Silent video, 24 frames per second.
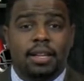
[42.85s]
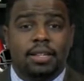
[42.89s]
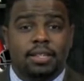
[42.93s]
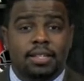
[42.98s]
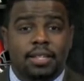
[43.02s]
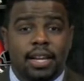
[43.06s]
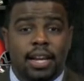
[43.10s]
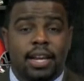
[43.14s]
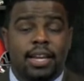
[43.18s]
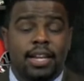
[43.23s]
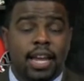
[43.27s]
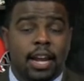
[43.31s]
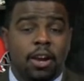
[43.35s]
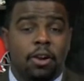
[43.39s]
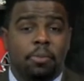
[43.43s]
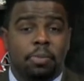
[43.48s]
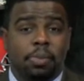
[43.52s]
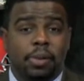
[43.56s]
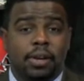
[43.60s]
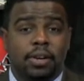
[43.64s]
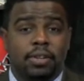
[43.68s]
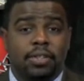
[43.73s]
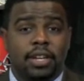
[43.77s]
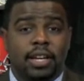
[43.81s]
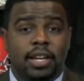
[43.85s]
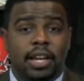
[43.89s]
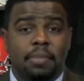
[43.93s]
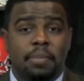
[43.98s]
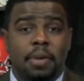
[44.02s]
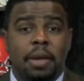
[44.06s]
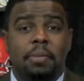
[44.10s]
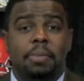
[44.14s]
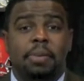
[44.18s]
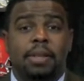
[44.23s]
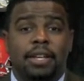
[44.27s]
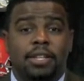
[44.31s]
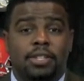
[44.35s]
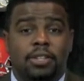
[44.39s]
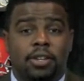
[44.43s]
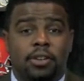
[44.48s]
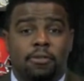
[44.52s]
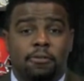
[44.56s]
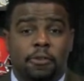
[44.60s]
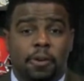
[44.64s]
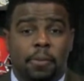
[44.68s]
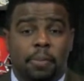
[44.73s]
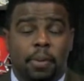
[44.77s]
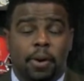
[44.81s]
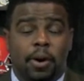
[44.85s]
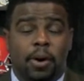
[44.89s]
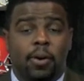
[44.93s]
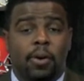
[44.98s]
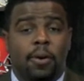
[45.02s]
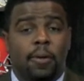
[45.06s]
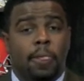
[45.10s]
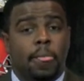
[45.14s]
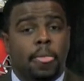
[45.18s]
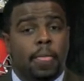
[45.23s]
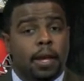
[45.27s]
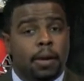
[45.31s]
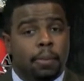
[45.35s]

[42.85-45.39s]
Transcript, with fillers: secondary players that can make plays on the football.